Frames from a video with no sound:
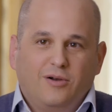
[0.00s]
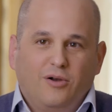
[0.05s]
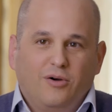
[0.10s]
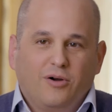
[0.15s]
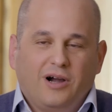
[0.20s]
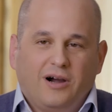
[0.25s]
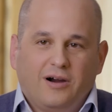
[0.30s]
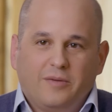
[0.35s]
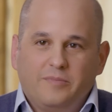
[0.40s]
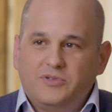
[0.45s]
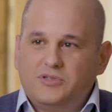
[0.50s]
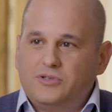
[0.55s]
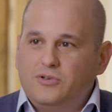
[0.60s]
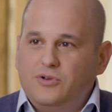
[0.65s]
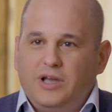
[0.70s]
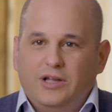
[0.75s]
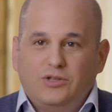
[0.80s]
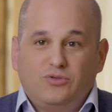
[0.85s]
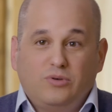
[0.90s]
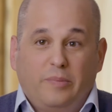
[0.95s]
The low carbs, you
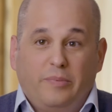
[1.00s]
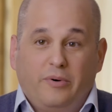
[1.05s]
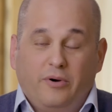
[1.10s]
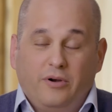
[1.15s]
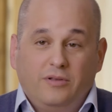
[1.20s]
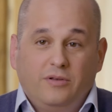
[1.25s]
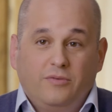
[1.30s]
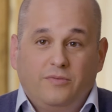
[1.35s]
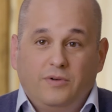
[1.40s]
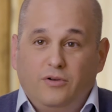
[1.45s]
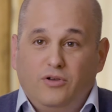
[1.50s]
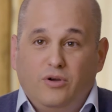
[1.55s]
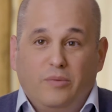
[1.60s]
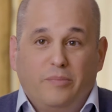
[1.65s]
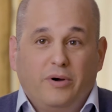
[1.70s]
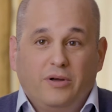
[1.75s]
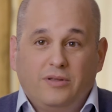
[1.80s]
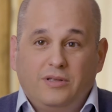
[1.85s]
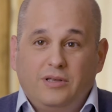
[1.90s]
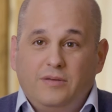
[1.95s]
get to a point that really your
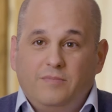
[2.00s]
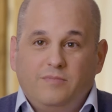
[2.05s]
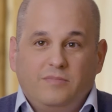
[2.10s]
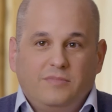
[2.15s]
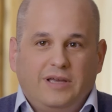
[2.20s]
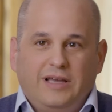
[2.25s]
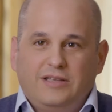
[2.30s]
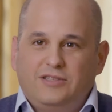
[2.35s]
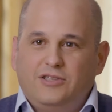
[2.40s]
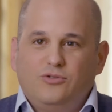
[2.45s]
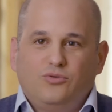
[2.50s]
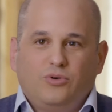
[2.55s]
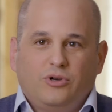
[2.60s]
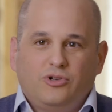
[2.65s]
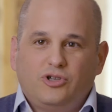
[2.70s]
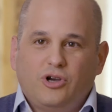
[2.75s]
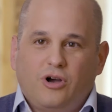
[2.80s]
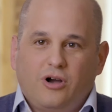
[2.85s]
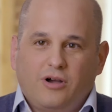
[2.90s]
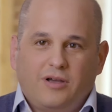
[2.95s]
body gets into a
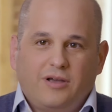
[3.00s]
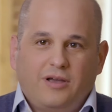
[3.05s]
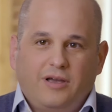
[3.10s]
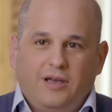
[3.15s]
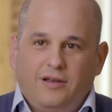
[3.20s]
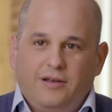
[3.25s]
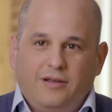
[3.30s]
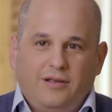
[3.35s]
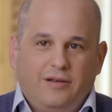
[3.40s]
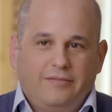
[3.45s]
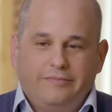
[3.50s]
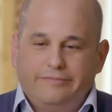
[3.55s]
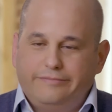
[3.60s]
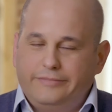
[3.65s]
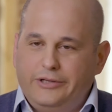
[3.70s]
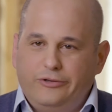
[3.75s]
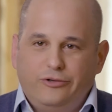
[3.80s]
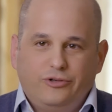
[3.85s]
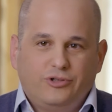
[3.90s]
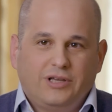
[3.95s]
shock, and then
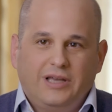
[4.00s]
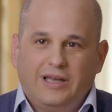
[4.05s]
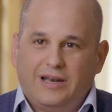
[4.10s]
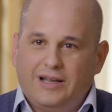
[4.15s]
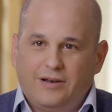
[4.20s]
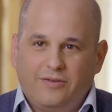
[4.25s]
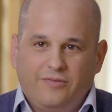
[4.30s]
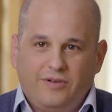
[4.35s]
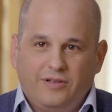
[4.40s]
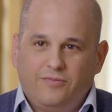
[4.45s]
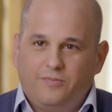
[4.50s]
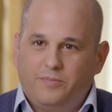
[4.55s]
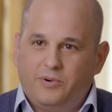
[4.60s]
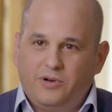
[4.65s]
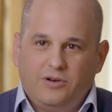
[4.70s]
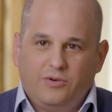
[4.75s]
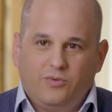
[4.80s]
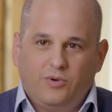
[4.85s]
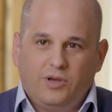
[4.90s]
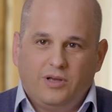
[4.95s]
you just get out of it
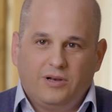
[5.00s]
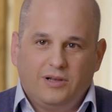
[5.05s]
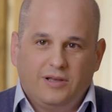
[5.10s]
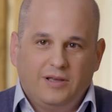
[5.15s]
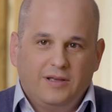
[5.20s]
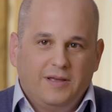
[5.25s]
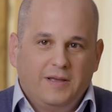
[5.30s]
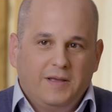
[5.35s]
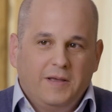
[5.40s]
pretty quickly.